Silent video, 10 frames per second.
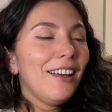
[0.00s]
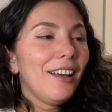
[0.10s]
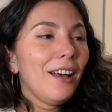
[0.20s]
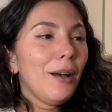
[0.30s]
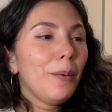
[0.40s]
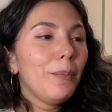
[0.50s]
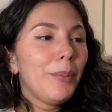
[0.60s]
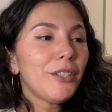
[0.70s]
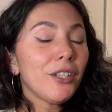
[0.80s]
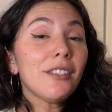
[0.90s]

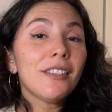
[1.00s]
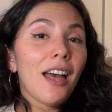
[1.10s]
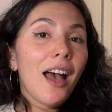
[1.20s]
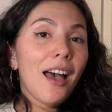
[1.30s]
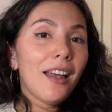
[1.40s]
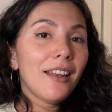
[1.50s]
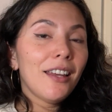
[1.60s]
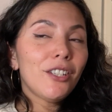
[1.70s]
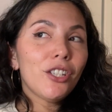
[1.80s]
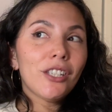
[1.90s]
But just that,
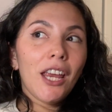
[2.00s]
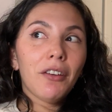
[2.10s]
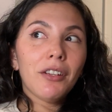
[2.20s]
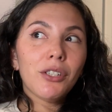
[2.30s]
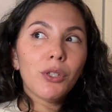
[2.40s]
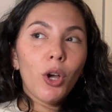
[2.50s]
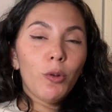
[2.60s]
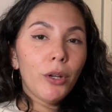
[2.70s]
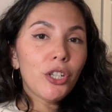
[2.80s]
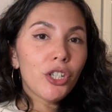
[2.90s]
it just carries so
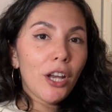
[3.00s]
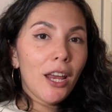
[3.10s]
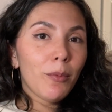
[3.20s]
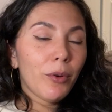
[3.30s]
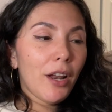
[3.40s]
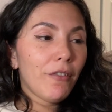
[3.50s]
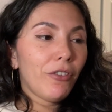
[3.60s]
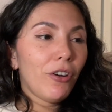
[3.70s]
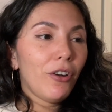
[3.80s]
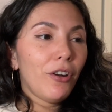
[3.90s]
much shame
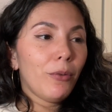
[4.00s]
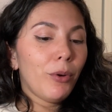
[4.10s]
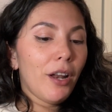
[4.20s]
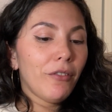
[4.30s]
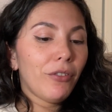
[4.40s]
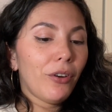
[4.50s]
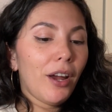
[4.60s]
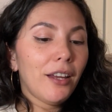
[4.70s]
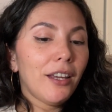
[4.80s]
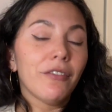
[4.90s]
whenever
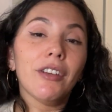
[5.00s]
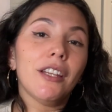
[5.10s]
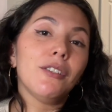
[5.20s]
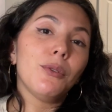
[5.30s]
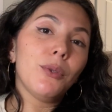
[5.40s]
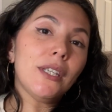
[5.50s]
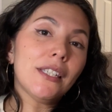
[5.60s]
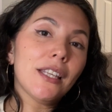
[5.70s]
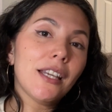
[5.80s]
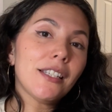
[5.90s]
I give in into these
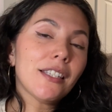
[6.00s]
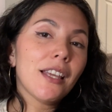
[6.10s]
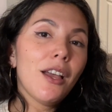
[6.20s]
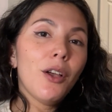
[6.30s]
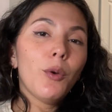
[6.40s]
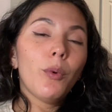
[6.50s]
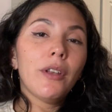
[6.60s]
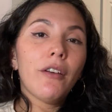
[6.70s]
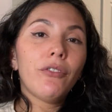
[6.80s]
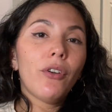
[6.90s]
things,
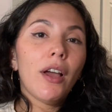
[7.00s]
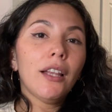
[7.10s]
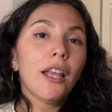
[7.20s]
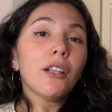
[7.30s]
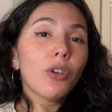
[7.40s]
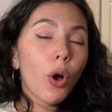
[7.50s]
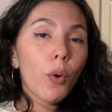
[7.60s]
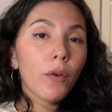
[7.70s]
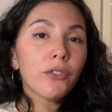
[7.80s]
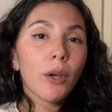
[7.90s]
whenever I let go
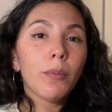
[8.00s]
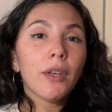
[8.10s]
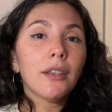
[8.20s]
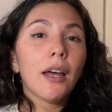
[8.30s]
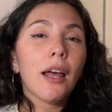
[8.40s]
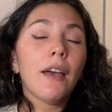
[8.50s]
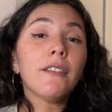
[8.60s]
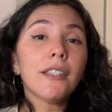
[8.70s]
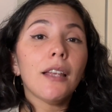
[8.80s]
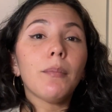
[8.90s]
of something that I've
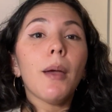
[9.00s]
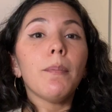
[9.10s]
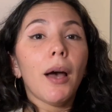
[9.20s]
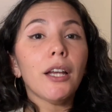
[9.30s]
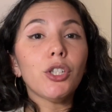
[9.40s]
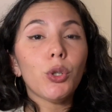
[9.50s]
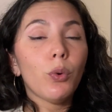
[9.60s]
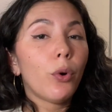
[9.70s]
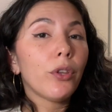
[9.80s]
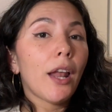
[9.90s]
set my mind to
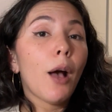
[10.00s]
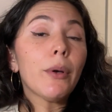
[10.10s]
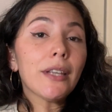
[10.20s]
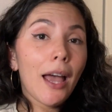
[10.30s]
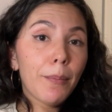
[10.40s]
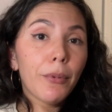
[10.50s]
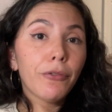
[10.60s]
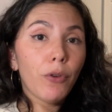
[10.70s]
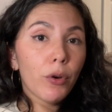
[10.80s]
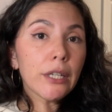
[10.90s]
or that I was hyper
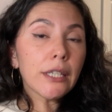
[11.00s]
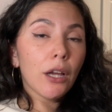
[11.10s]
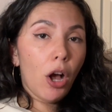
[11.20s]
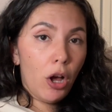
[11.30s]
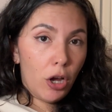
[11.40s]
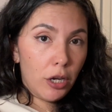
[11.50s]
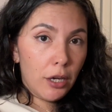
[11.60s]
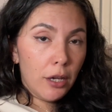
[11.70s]
focusing on.